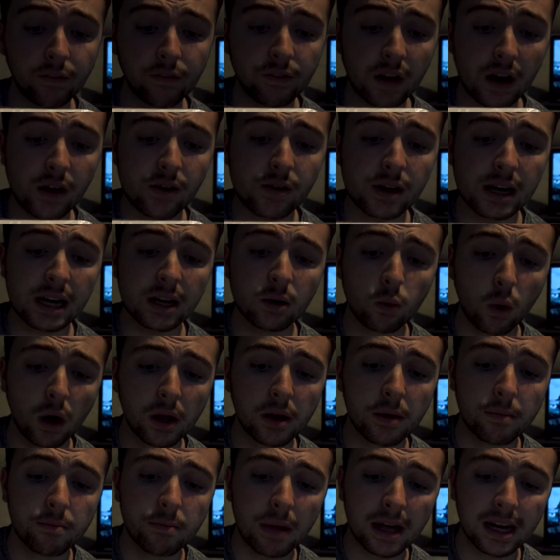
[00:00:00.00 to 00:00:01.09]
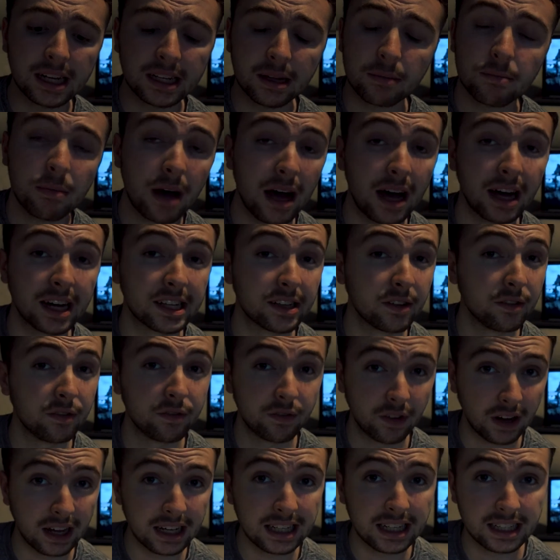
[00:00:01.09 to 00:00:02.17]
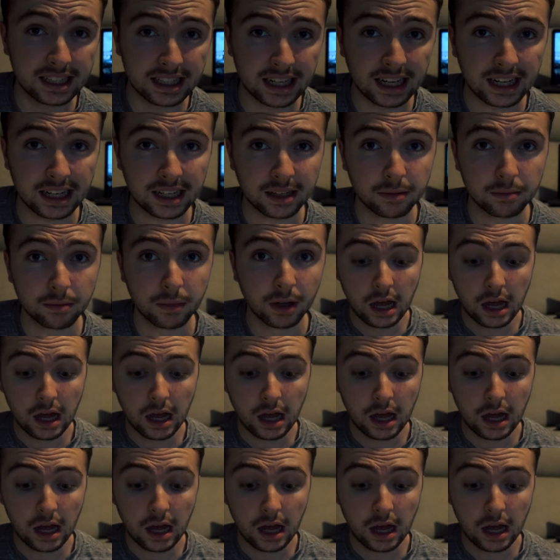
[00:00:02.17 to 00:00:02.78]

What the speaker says: 31 minutes max of flight time.